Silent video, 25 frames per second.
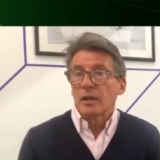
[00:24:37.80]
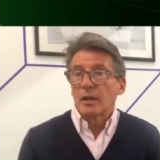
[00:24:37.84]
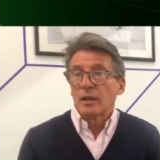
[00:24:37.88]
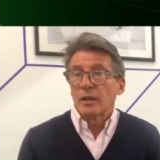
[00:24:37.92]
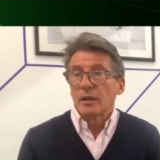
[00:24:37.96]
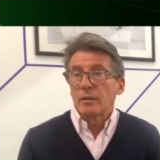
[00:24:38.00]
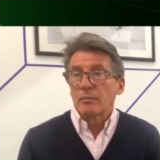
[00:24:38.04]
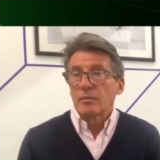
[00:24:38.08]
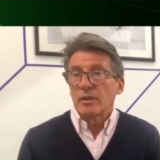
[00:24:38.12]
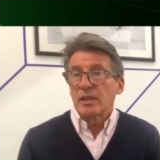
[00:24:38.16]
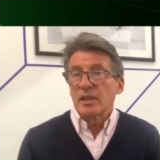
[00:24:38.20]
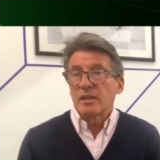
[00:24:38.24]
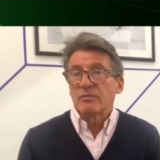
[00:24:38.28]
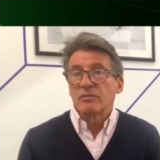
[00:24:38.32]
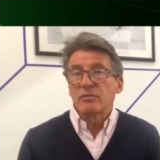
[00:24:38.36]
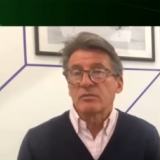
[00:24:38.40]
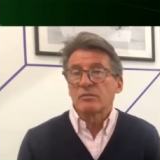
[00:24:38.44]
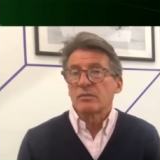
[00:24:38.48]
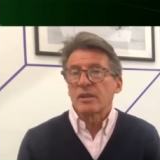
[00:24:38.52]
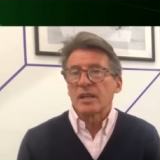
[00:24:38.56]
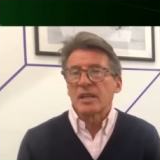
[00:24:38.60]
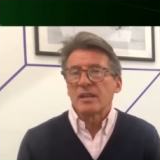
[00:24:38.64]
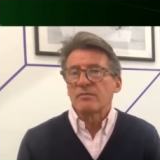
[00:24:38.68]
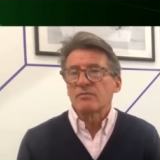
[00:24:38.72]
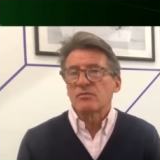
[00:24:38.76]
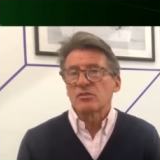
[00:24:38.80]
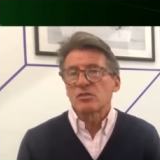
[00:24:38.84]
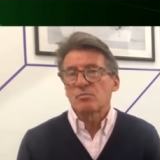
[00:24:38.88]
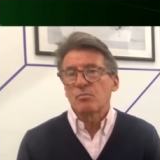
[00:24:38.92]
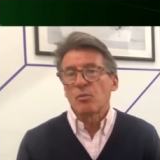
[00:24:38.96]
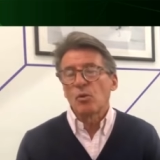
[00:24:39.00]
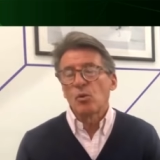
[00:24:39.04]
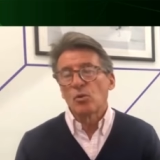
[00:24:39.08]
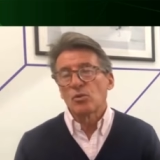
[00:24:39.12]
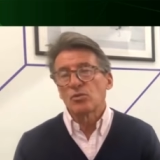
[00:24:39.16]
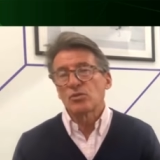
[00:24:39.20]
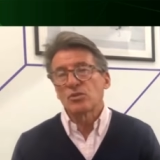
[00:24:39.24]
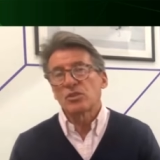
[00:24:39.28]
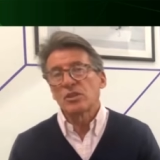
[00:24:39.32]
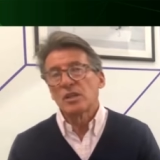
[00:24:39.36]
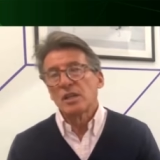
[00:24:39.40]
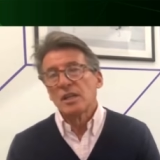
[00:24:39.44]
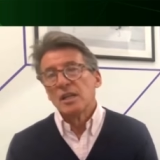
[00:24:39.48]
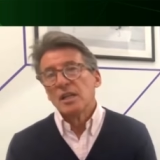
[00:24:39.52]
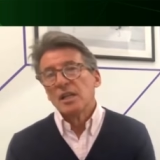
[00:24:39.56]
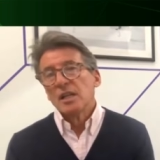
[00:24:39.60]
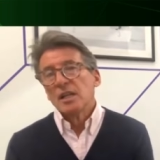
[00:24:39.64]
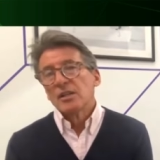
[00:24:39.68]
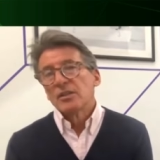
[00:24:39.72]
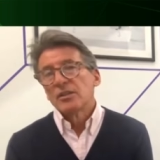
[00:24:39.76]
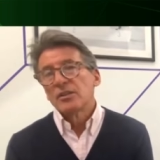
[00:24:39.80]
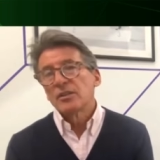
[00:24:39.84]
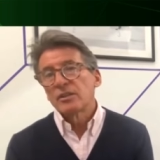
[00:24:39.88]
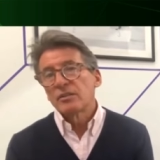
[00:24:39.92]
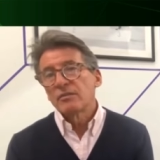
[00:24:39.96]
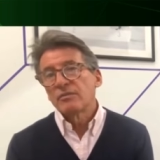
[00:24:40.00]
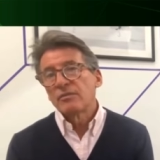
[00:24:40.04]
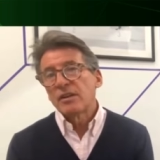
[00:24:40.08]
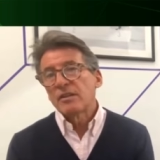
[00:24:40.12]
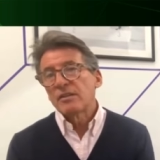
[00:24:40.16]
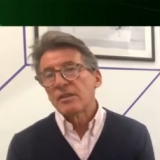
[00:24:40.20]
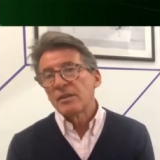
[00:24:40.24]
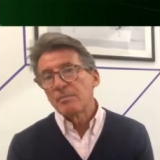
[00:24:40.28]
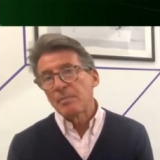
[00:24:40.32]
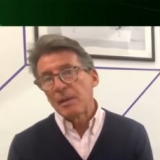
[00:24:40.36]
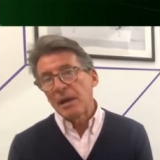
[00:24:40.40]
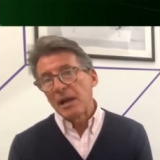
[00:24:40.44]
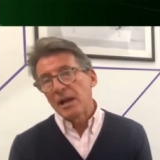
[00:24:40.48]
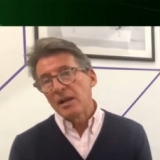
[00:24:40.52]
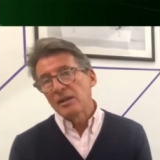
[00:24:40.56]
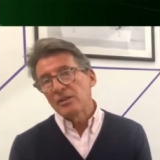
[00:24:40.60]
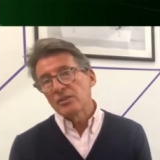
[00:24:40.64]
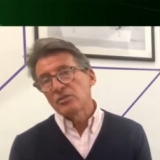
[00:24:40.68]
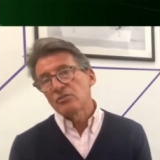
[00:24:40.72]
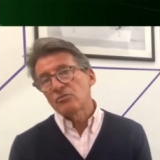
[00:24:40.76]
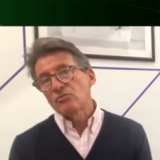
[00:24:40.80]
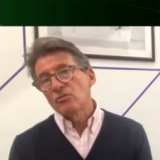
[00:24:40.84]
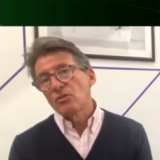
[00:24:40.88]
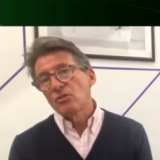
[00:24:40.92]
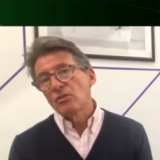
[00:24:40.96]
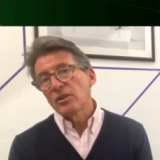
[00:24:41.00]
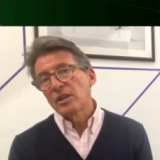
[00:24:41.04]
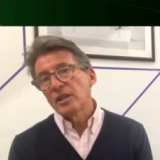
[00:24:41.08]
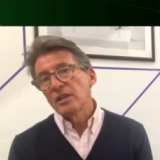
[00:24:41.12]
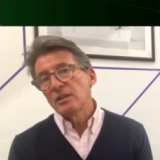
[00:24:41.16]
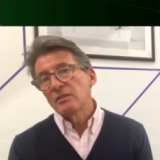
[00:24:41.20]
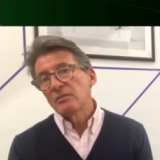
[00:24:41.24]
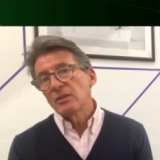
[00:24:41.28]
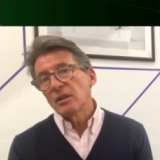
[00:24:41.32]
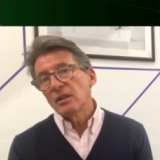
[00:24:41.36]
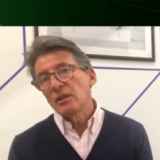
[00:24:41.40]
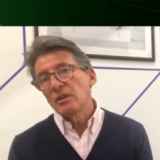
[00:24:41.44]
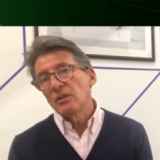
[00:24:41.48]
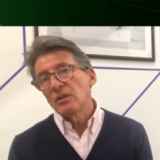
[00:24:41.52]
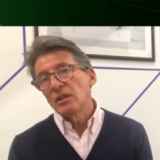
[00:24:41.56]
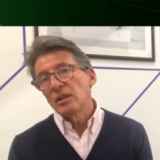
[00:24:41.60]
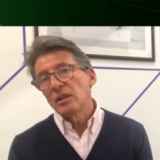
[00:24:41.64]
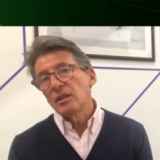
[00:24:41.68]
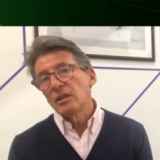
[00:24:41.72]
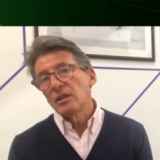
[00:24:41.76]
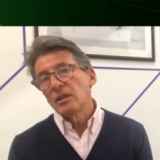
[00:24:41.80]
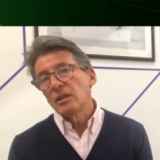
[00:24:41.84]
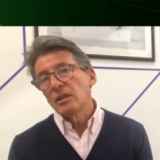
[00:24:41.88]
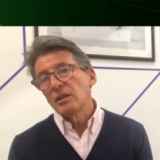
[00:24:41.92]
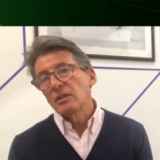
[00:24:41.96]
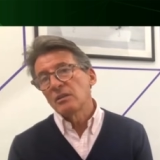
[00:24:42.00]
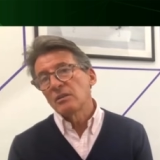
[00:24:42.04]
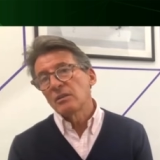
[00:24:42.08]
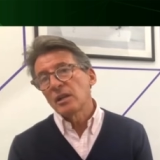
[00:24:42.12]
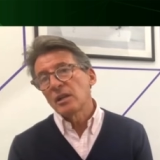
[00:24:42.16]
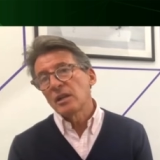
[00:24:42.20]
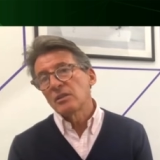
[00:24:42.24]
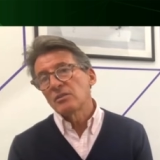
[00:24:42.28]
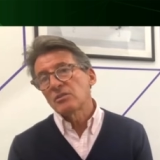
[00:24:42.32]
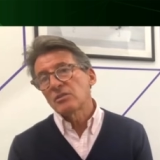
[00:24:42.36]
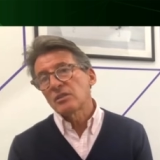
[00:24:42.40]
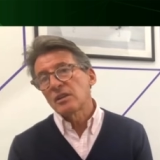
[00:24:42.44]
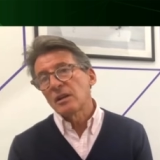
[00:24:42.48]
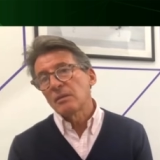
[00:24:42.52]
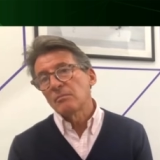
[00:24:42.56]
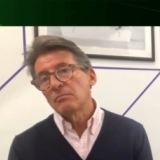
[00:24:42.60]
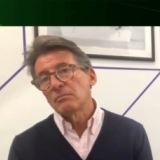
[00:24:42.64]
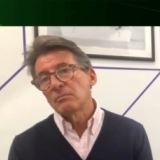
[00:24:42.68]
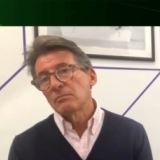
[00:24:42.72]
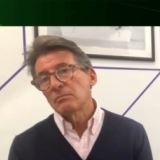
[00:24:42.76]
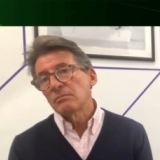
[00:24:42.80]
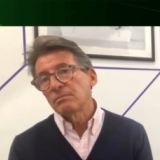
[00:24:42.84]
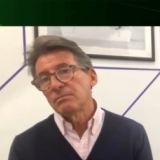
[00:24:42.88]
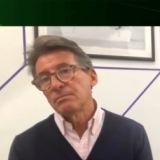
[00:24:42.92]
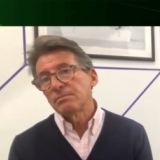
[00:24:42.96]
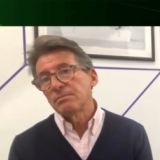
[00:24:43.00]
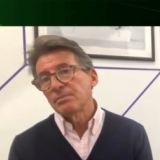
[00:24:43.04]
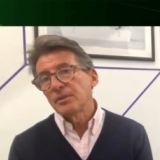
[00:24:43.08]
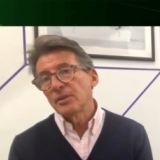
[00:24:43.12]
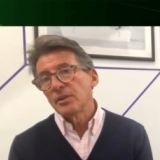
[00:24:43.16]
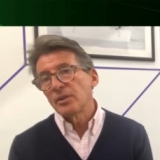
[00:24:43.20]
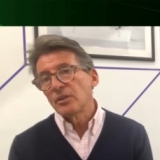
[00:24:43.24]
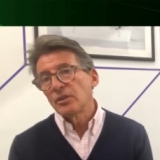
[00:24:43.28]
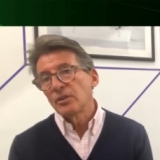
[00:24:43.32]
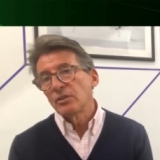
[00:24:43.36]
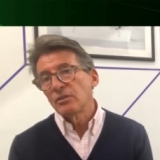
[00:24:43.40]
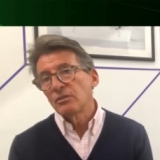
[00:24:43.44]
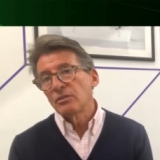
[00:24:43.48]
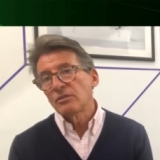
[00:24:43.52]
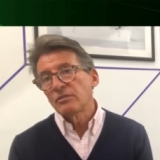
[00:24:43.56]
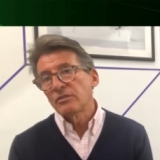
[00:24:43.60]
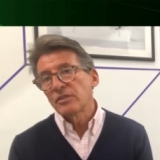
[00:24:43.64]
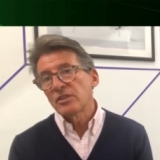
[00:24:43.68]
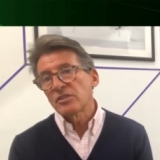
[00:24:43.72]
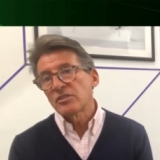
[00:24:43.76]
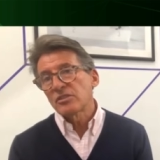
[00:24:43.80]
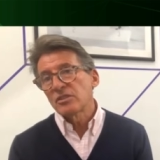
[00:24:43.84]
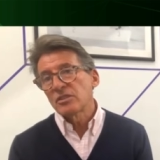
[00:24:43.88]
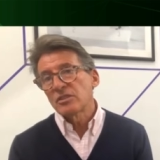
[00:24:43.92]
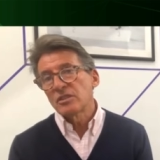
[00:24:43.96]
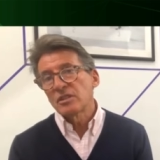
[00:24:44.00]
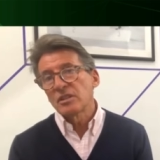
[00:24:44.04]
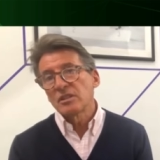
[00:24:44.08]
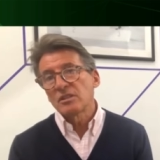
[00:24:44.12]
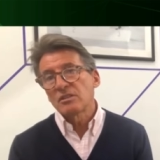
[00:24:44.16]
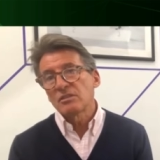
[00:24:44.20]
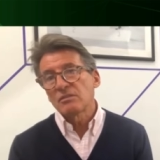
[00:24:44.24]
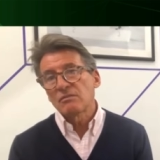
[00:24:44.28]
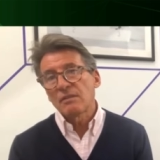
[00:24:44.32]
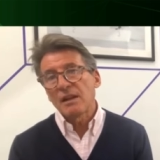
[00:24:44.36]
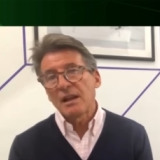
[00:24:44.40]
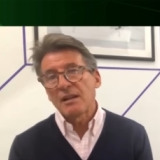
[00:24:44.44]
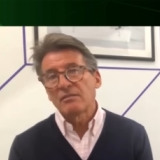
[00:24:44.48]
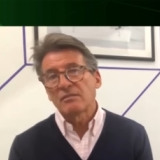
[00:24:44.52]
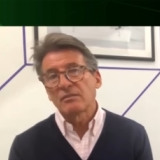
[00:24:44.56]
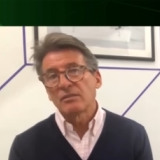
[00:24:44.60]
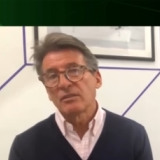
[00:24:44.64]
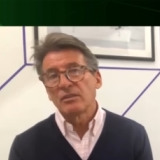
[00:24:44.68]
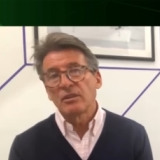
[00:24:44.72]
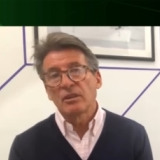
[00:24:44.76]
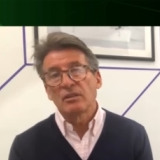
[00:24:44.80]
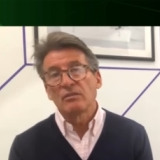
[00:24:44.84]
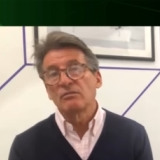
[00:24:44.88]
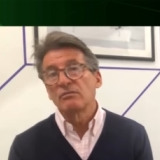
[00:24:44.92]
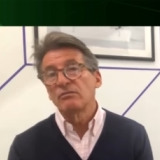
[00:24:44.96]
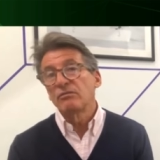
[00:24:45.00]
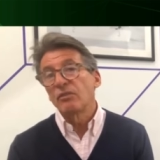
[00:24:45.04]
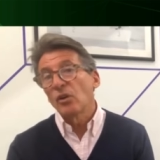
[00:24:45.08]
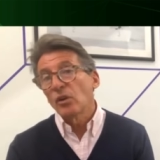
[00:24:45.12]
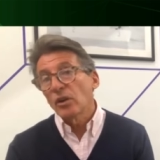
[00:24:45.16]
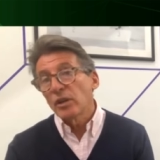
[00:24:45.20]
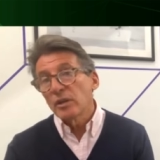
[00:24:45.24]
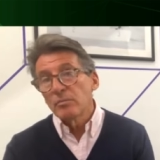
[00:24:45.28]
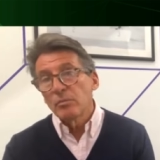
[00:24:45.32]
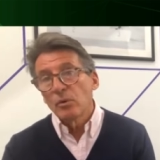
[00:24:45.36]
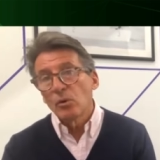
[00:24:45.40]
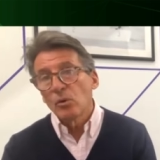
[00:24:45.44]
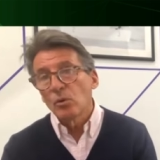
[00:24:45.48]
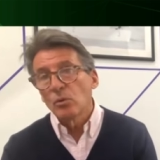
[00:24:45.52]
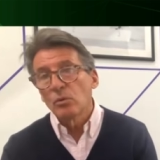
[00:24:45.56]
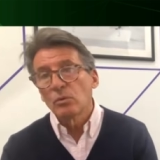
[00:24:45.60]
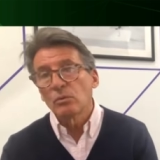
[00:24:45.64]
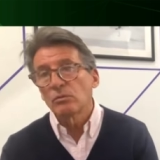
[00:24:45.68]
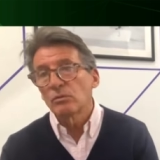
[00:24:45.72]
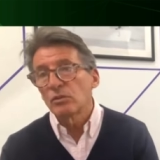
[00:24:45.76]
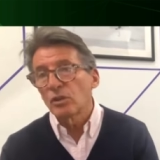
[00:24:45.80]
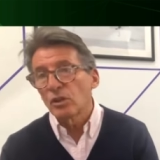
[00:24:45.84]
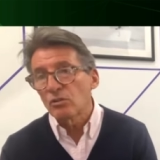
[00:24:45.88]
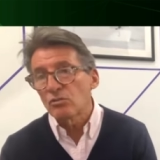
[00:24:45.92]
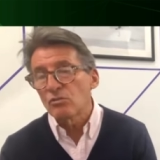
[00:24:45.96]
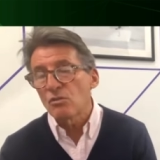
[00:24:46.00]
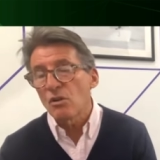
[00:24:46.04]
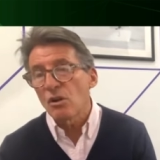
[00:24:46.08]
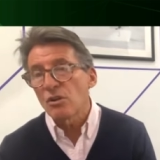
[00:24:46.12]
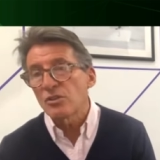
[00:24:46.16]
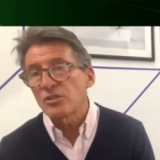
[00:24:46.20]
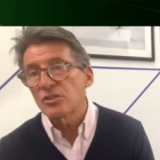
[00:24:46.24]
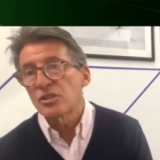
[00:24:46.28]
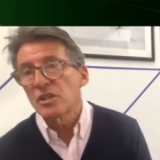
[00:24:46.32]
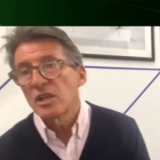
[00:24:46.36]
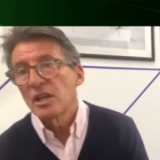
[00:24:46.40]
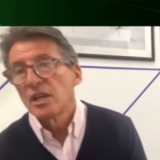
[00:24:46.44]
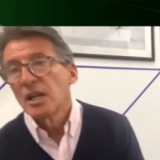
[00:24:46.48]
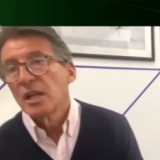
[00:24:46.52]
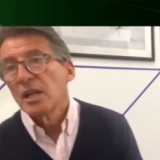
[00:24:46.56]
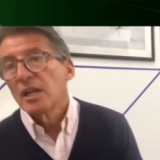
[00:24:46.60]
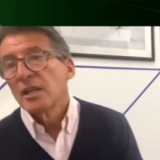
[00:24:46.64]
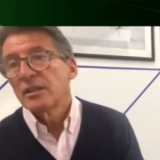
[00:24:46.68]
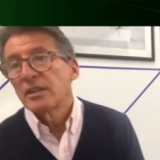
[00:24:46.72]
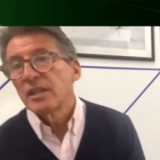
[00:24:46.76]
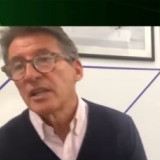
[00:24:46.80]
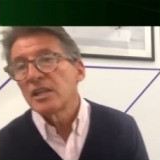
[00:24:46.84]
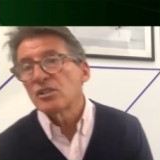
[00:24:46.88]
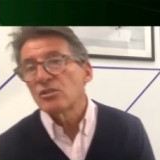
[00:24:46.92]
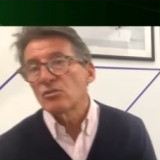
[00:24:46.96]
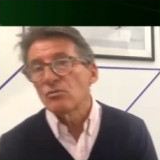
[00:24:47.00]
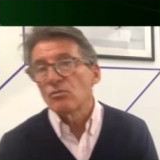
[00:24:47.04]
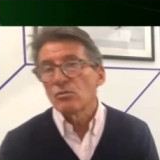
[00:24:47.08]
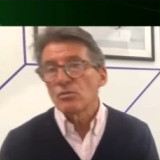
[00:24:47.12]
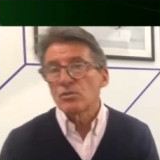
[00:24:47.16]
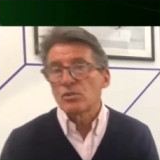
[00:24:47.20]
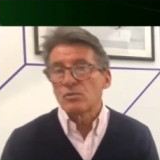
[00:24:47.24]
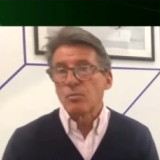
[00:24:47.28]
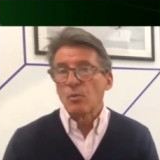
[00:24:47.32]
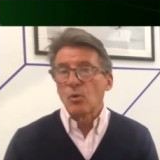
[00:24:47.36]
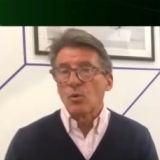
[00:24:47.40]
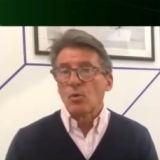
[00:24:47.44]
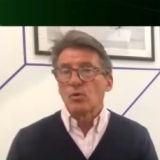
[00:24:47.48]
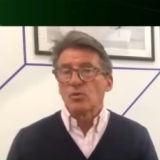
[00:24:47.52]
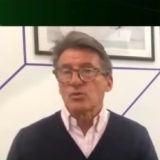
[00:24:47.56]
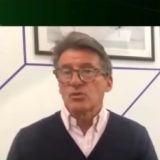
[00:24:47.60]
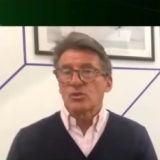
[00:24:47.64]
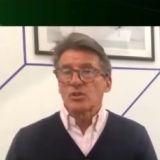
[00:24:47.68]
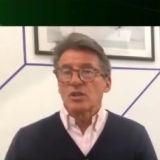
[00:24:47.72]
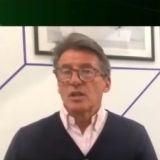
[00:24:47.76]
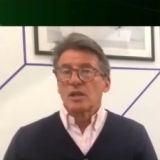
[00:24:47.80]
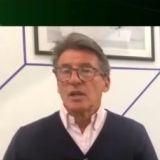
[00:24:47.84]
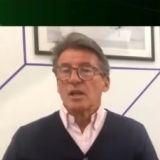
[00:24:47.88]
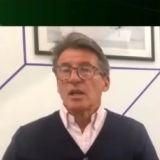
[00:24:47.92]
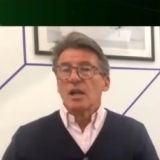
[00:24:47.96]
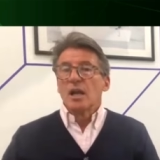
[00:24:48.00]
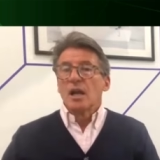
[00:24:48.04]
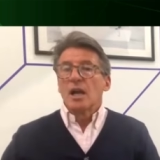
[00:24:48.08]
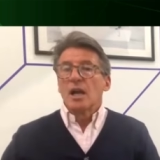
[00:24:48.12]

um, even even sports that are very strong in, uh, in in some uh, universities around you know volleyball, lacrosse. These are all sports